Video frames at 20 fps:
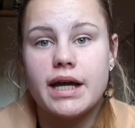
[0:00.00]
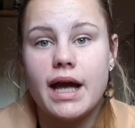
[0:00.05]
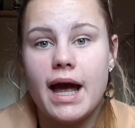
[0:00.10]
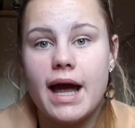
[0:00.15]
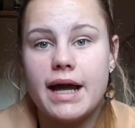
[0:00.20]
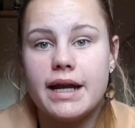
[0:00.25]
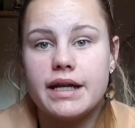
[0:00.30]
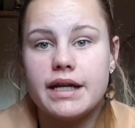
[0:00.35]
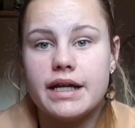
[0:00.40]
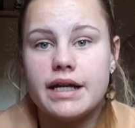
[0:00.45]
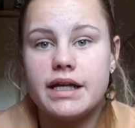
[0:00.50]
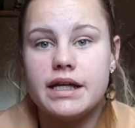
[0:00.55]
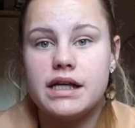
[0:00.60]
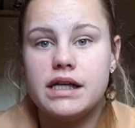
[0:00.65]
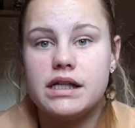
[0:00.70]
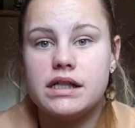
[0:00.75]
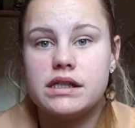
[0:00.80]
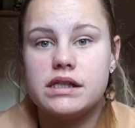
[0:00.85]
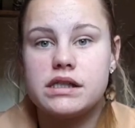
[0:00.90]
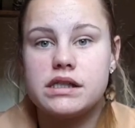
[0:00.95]
and
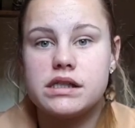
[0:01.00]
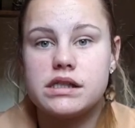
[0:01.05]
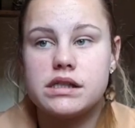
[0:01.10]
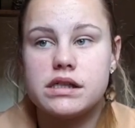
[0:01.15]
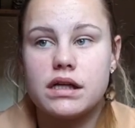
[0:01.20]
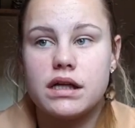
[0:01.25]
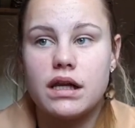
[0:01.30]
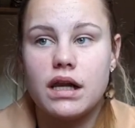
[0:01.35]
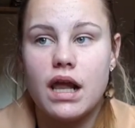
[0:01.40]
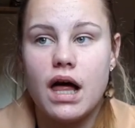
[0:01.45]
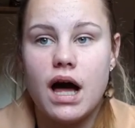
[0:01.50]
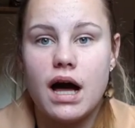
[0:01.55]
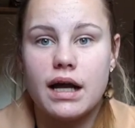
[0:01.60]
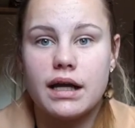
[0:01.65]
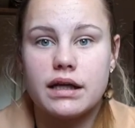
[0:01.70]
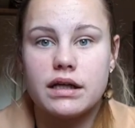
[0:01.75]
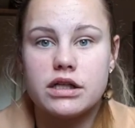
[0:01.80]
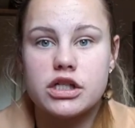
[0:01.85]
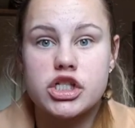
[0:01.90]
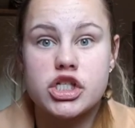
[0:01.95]
he's
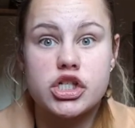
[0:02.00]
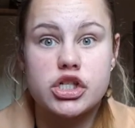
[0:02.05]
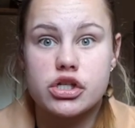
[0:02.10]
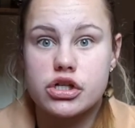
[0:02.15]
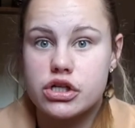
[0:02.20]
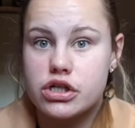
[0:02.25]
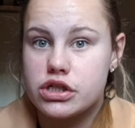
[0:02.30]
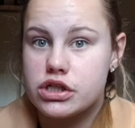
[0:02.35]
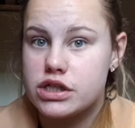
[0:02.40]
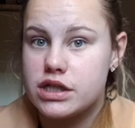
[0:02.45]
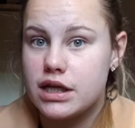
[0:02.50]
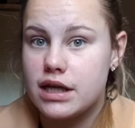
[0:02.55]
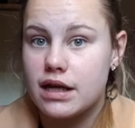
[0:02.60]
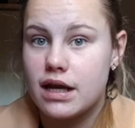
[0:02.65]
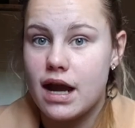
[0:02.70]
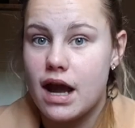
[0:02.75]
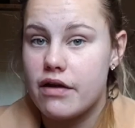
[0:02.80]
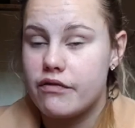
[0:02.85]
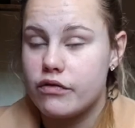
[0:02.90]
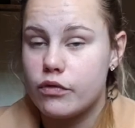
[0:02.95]
like searching
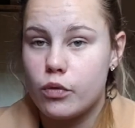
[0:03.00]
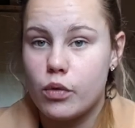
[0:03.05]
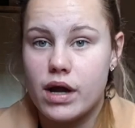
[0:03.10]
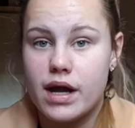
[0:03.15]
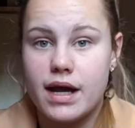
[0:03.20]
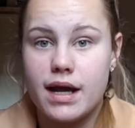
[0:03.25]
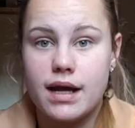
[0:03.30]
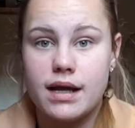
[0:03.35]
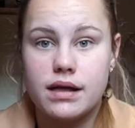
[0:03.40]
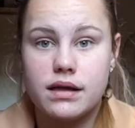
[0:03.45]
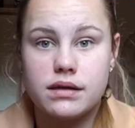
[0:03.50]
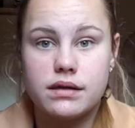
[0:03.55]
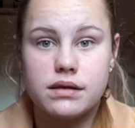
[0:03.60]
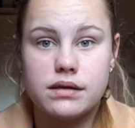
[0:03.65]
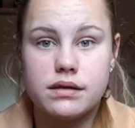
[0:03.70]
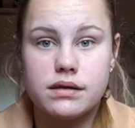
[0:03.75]
everywhere